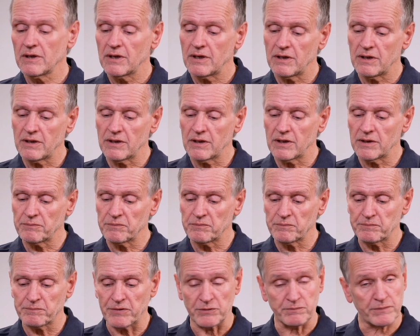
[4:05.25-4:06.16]

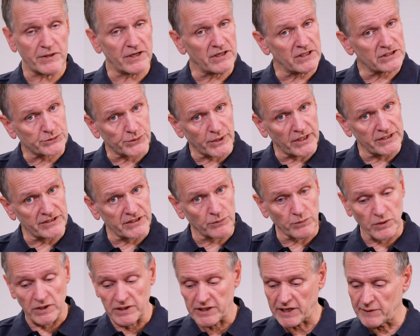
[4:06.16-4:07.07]
but
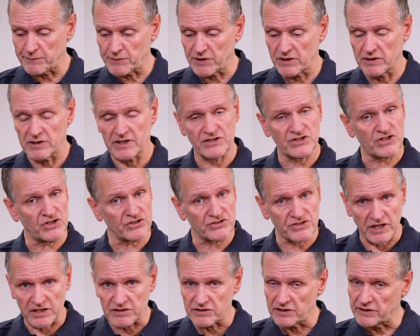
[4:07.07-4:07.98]
penetration will happen. It just
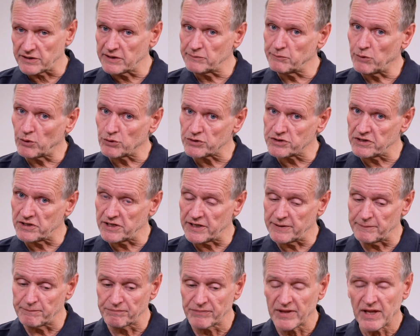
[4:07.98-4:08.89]
takes a little more
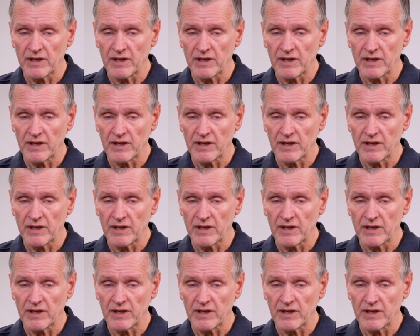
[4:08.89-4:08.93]
time.